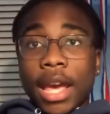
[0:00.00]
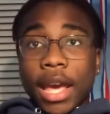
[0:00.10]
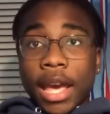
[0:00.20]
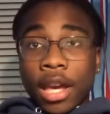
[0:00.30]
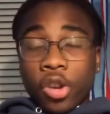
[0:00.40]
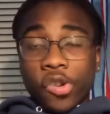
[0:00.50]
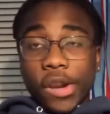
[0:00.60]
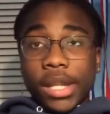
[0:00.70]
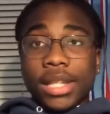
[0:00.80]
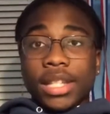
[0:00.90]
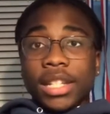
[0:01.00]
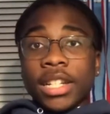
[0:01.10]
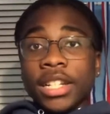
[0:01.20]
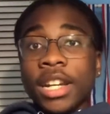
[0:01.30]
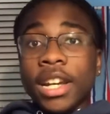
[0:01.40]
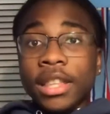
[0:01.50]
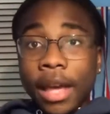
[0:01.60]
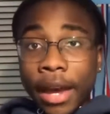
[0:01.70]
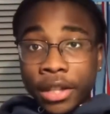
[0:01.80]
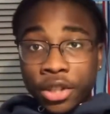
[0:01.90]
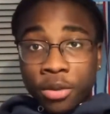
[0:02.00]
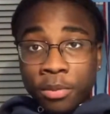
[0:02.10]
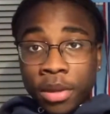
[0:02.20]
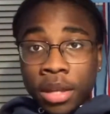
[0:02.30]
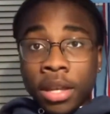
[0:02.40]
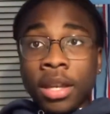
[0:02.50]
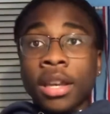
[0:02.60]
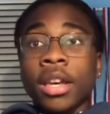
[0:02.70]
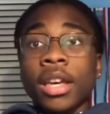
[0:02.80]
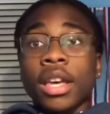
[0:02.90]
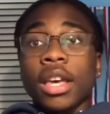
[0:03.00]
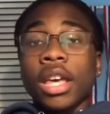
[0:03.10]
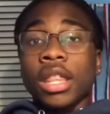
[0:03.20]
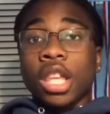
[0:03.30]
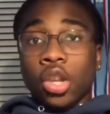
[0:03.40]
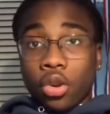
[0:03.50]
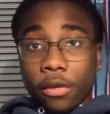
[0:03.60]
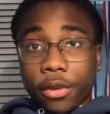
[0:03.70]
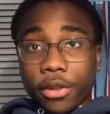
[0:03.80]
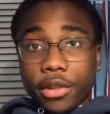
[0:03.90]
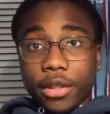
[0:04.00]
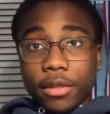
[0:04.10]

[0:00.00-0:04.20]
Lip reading: increase the entropy in the universe.